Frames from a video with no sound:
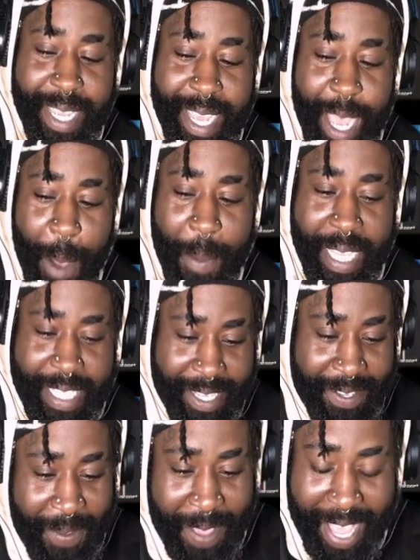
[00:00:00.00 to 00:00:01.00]
Amazing.
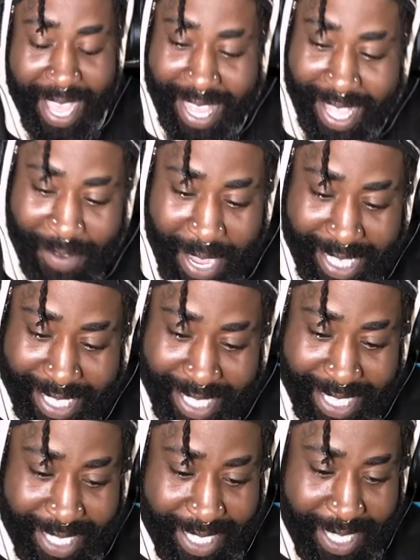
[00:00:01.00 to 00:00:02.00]

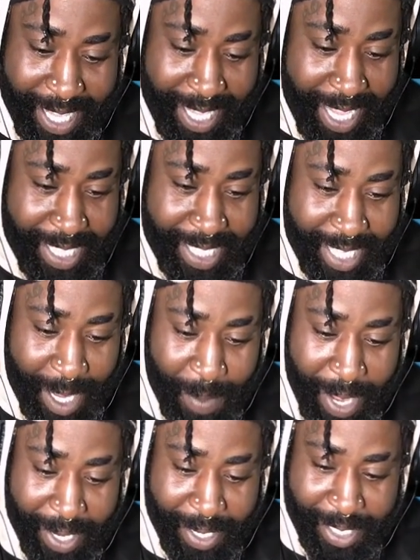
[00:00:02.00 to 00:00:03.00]
There's just nothing else to say
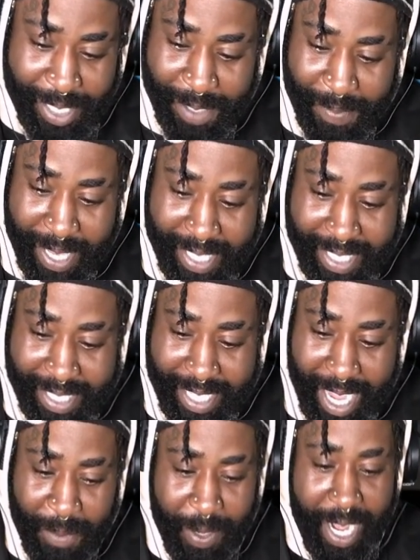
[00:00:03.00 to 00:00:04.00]
about her. She's amazing.
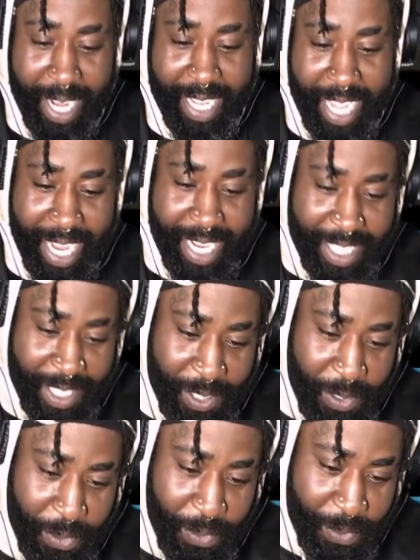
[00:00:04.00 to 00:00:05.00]
Now we're kind of getting
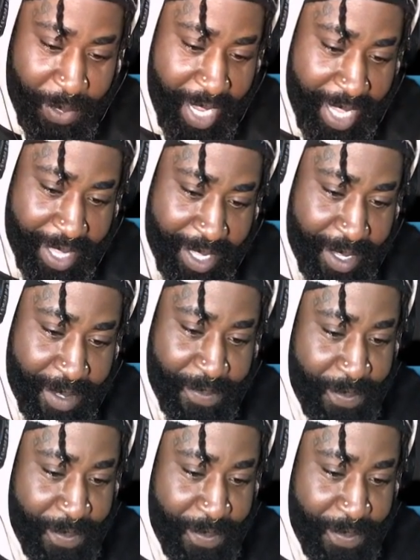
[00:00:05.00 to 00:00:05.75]
into like the